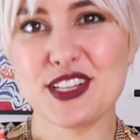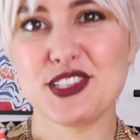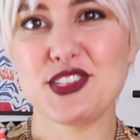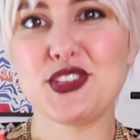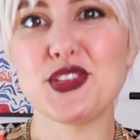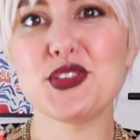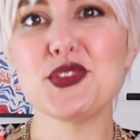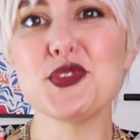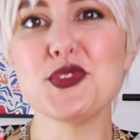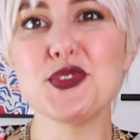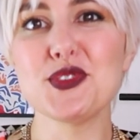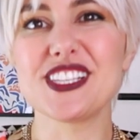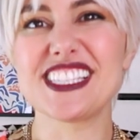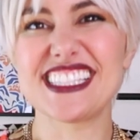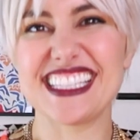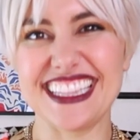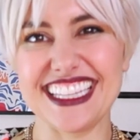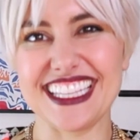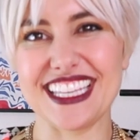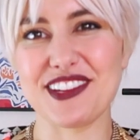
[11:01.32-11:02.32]
to
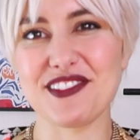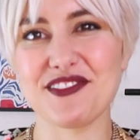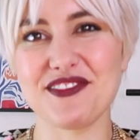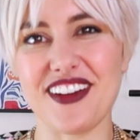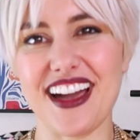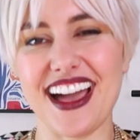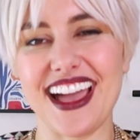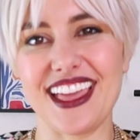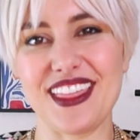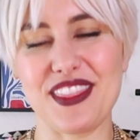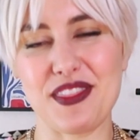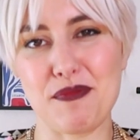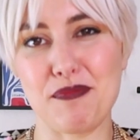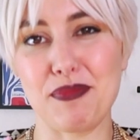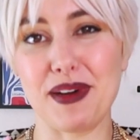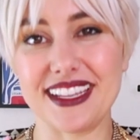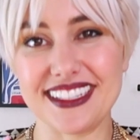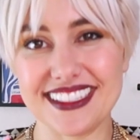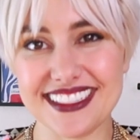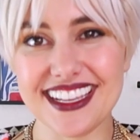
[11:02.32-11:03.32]
solidify the
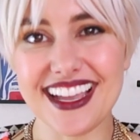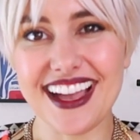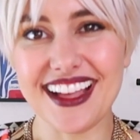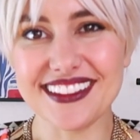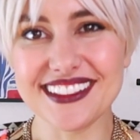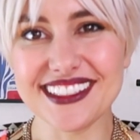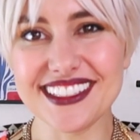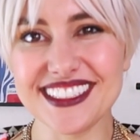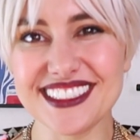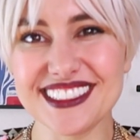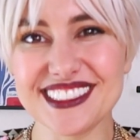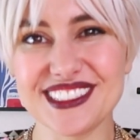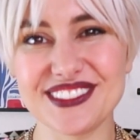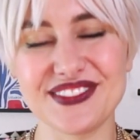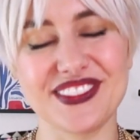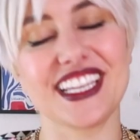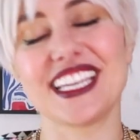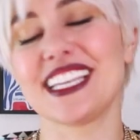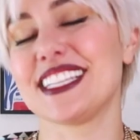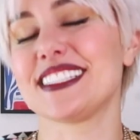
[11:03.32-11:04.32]
button colors
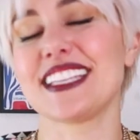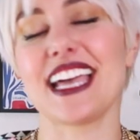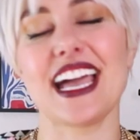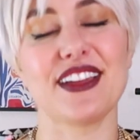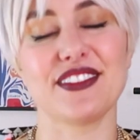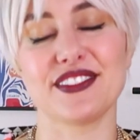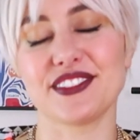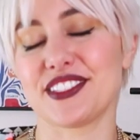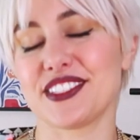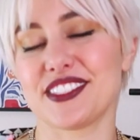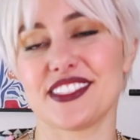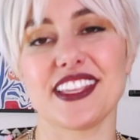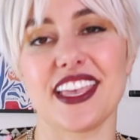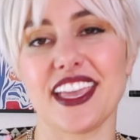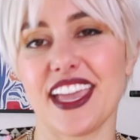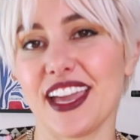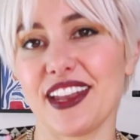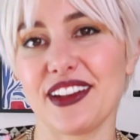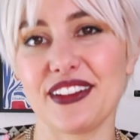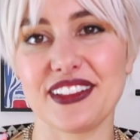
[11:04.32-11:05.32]
because I was just
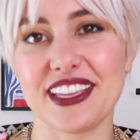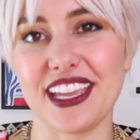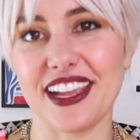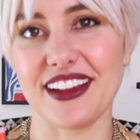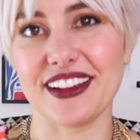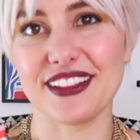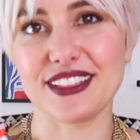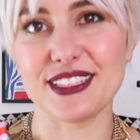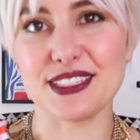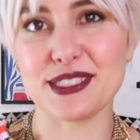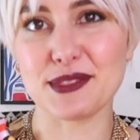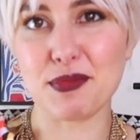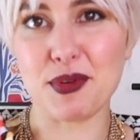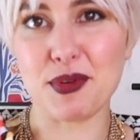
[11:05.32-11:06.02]
like, I don't care at this